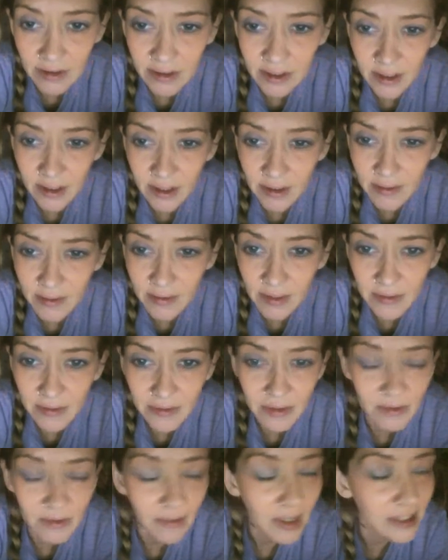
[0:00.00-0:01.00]
you know, but
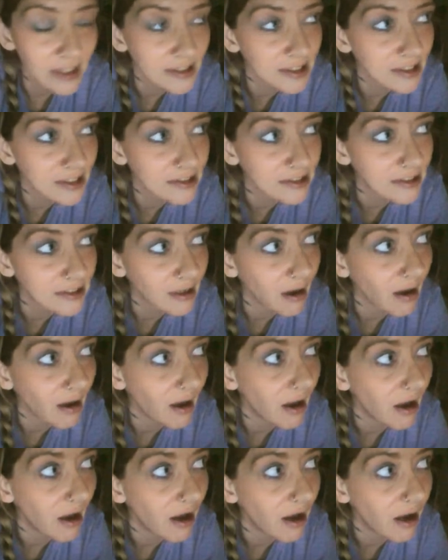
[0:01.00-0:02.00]
for the past, since
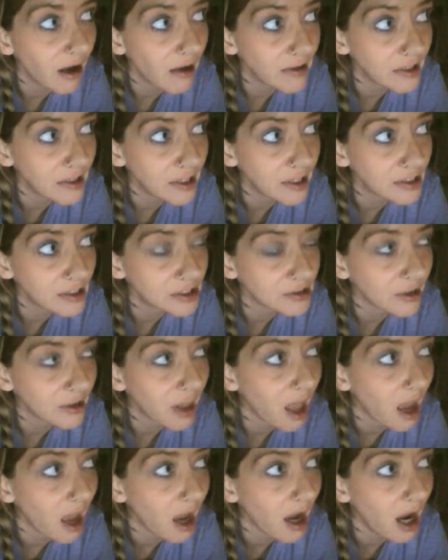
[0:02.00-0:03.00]
the end of
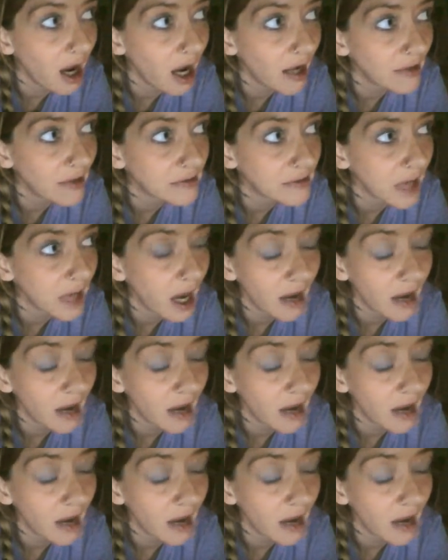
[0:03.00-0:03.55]
July,